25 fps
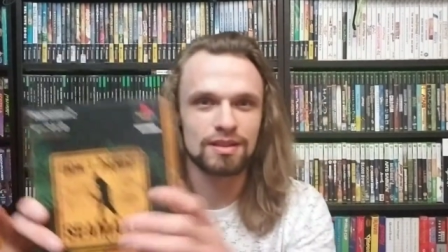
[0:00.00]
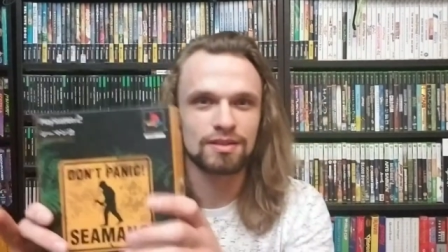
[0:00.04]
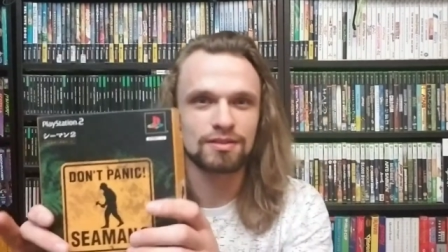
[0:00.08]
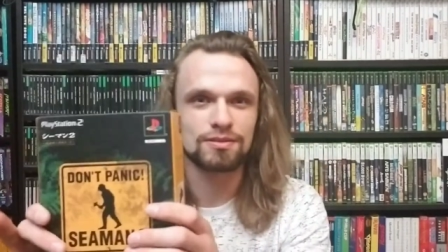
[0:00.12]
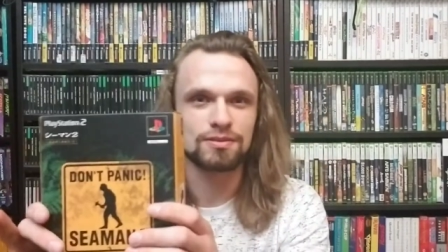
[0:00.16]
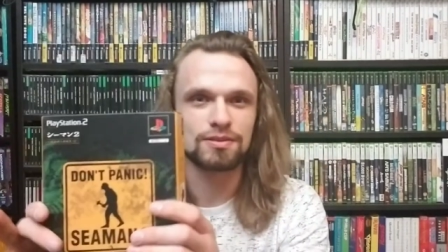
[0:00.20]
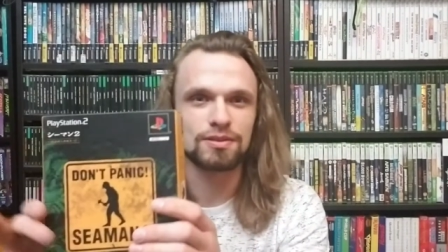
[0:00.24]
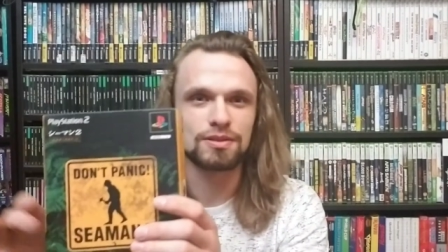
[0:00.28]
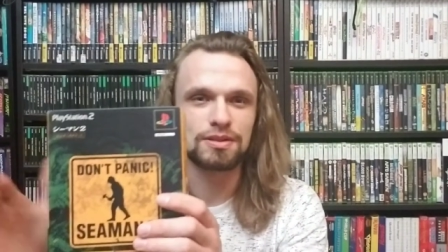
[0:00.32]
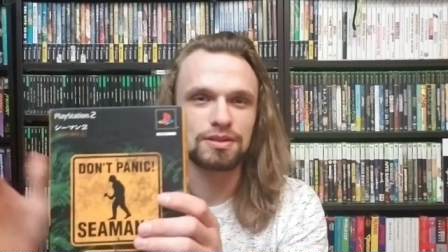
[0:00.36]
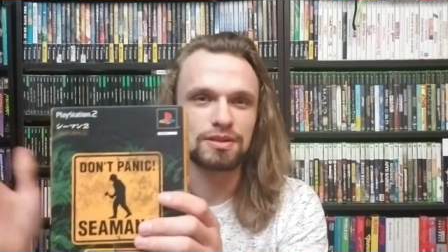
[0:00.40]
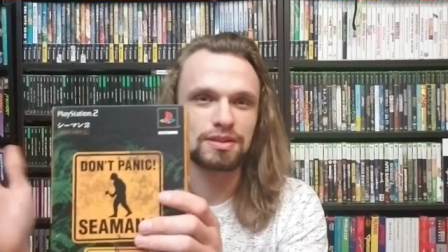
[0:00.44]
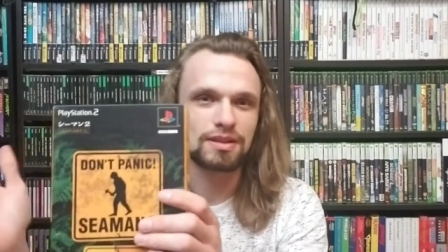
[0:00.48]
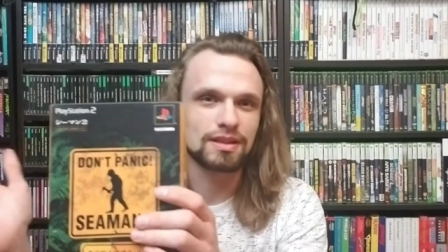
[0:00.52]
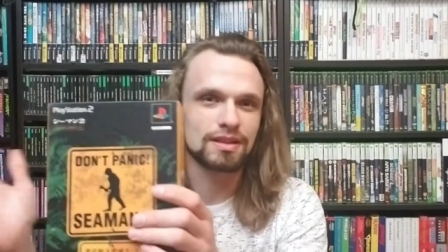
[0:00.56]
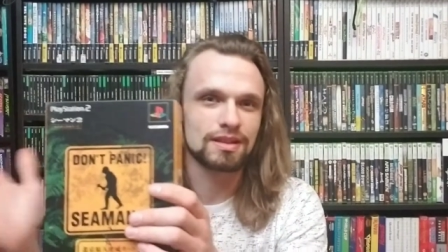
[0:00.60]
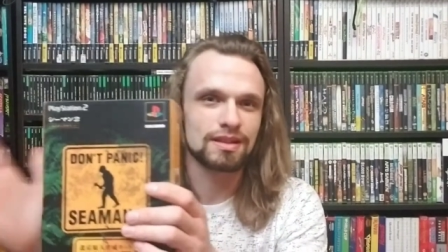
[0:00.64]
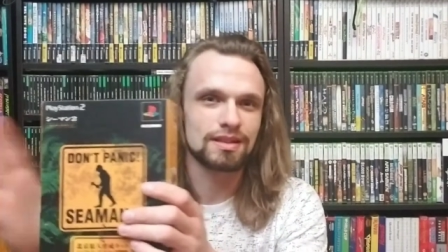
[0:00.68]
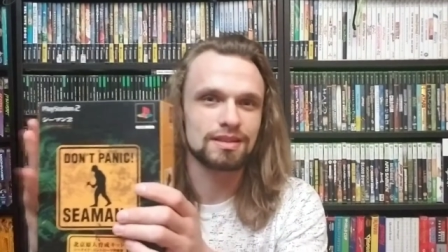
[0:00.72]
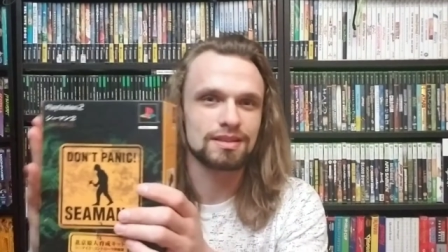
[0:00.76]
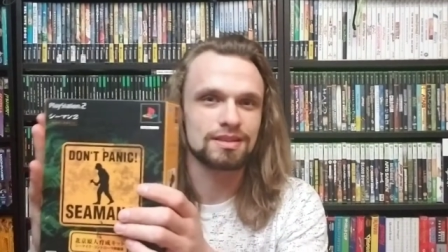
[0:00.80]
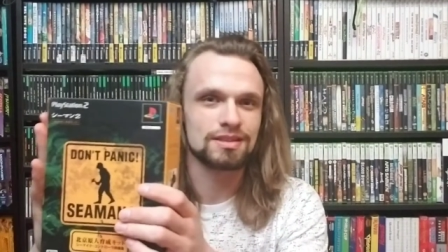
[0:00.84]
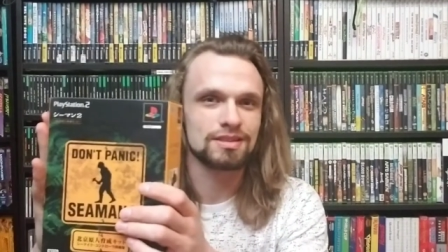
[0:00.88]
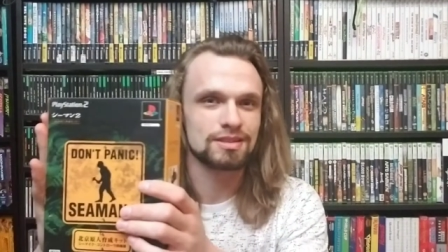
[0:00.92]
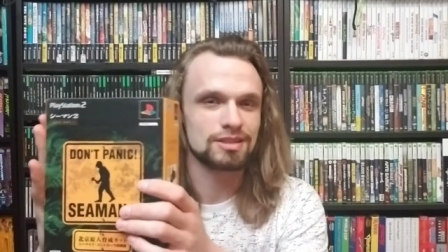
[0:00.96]
for
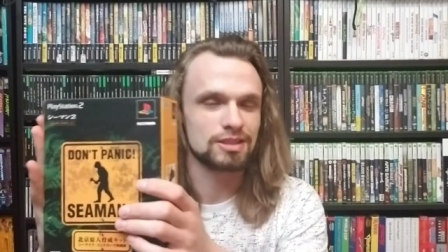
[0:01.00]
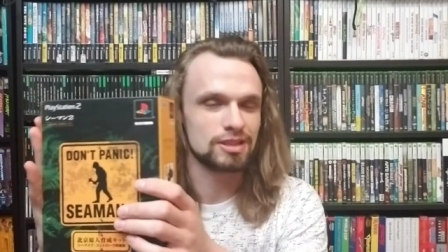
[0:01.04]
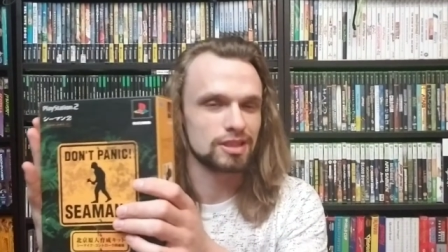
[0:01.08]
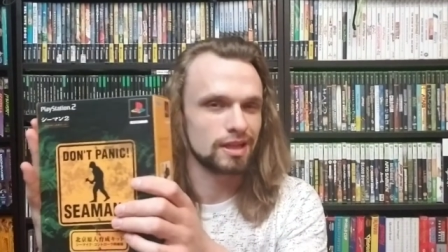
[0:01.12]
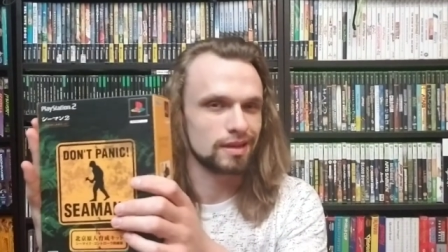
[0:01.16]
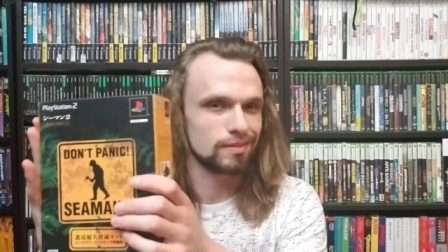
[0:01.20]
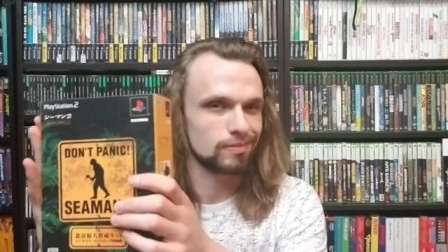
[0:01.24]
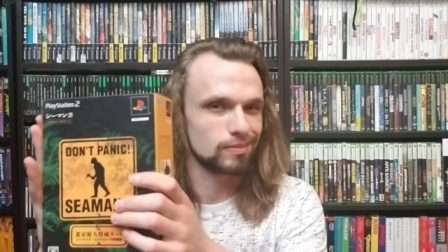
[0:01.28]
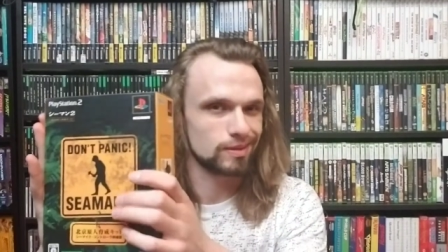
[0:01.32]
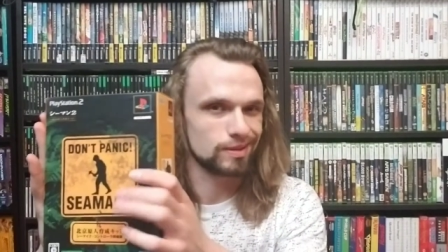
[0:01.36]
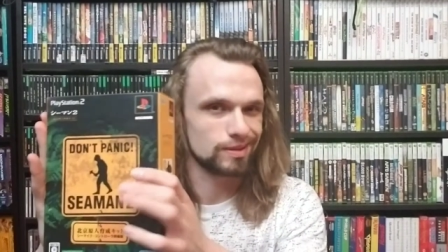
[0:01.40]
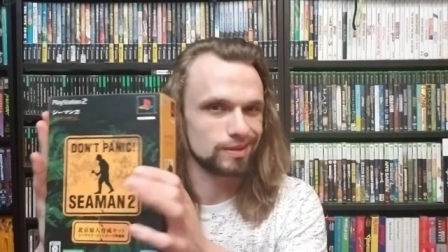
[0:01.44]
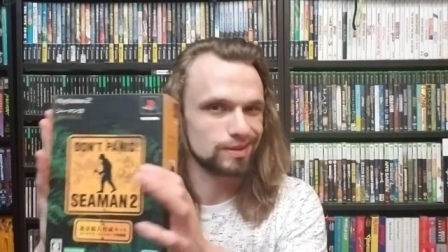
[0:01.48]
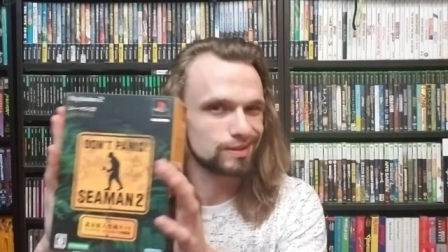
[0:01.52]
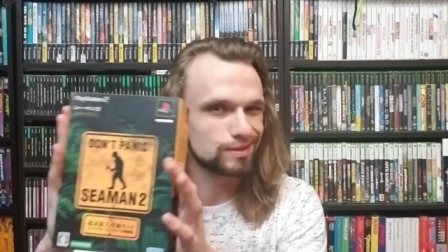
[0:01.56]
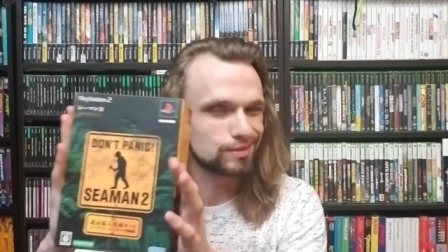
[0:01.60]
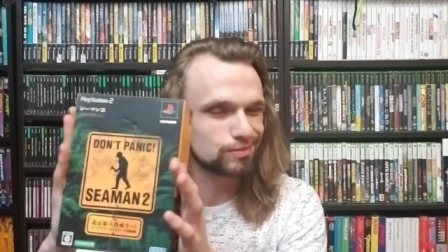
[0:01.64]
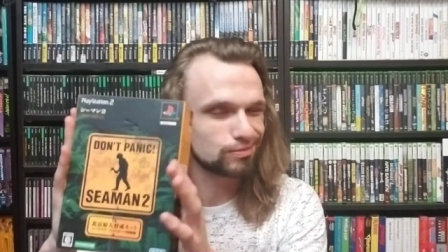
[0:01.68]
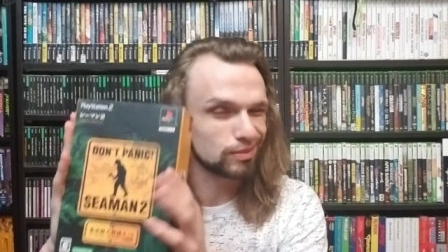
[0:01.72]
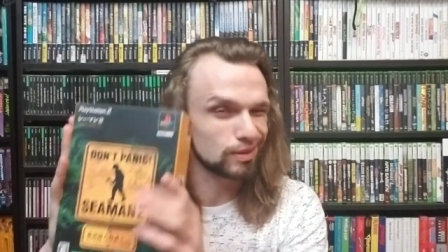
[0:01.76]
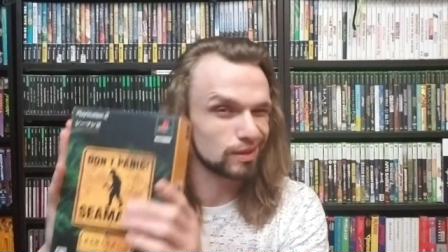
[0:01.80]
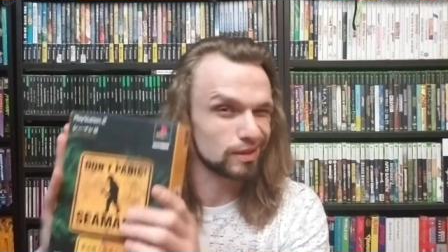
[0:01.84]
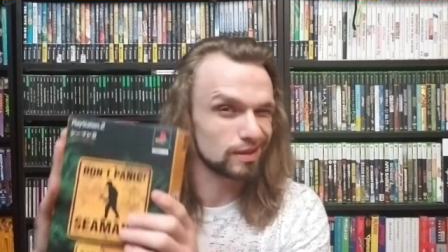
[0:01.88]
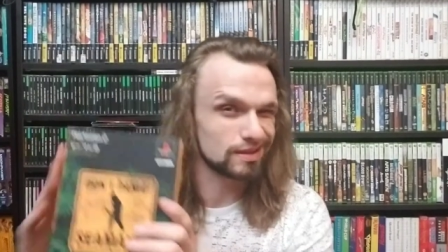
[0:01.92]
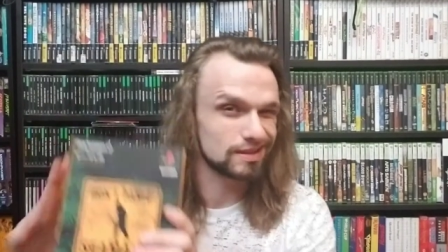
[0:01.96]
the Japanese
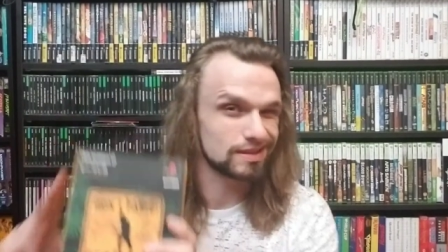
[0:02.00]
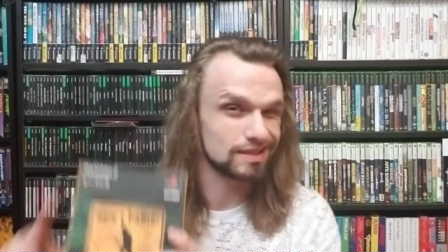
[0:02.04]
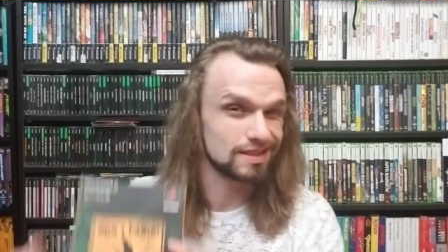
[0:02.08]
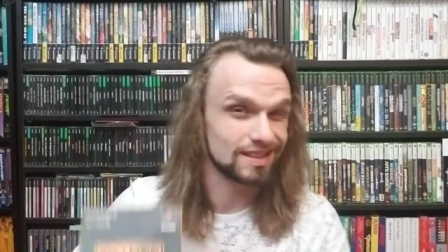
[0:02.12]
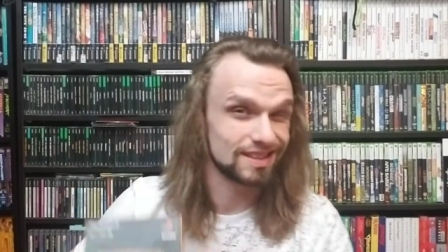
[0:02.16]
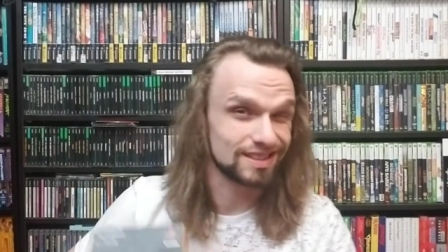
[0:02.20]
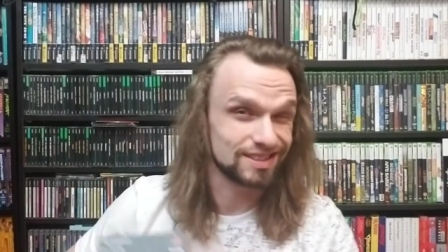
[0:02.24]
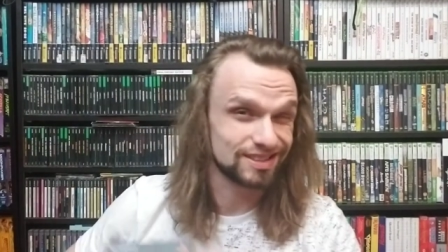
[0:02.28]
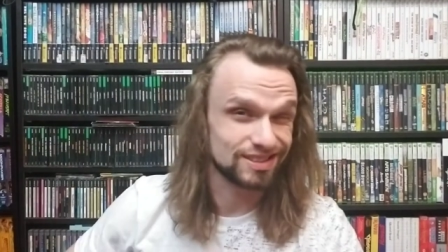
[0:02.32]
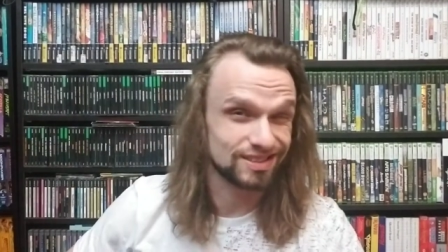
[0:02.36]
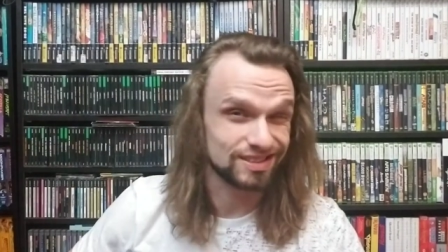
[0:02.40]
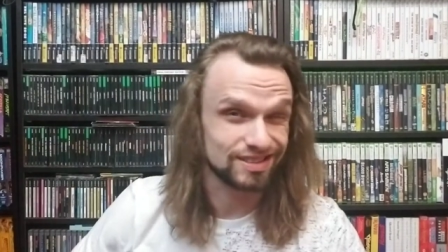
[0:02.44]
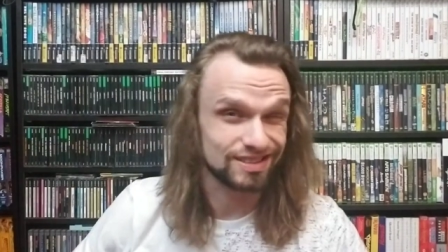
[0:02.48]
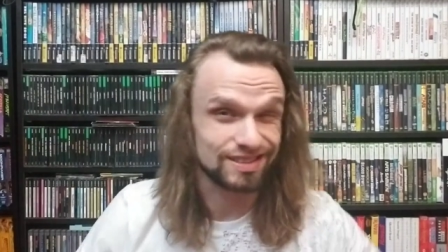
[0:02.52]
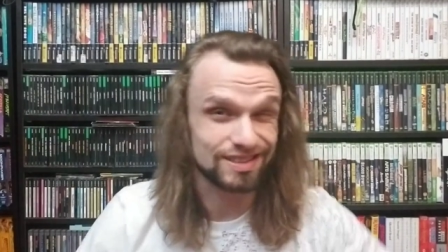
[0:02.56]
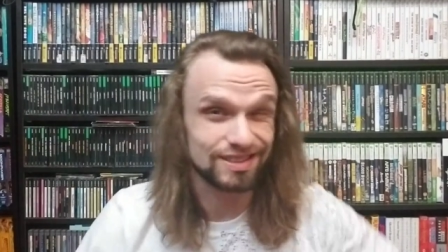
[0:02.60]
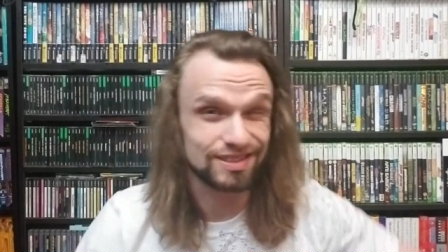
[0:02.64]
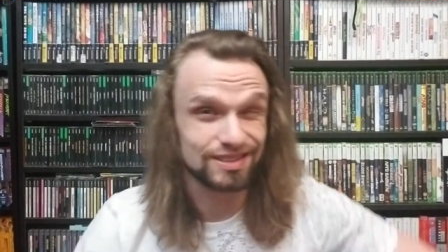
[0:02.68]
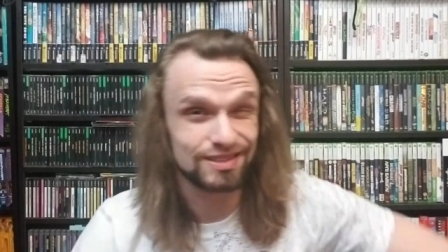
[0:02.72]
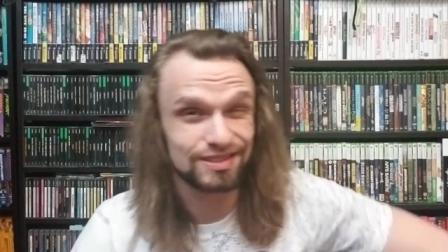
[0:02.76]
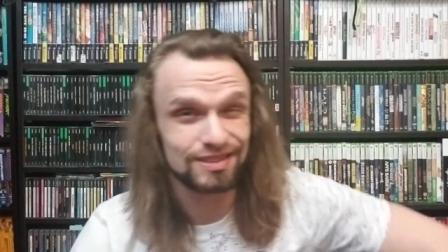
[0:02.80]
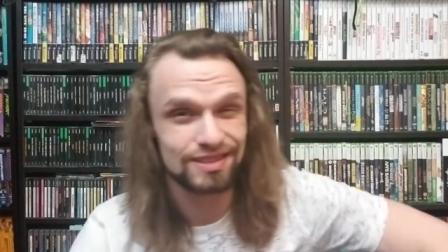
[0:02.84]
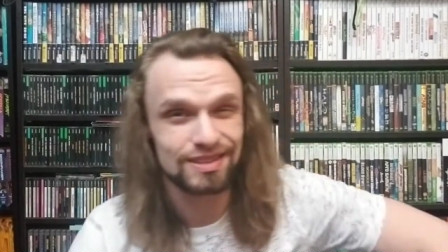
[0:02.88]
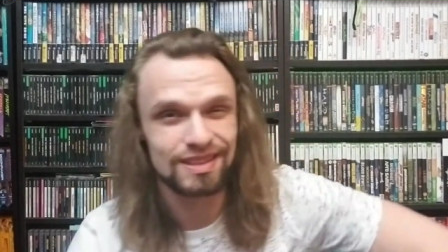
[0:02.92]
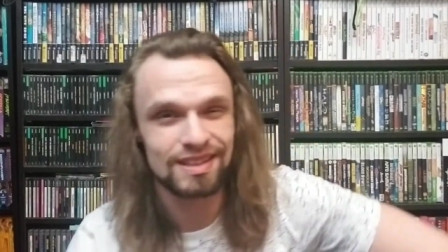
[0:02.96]
PlayStation
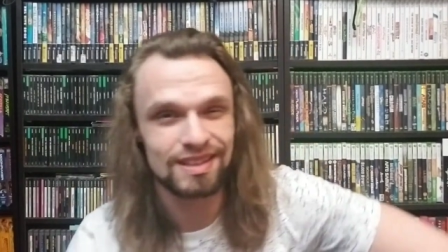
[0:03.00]
2.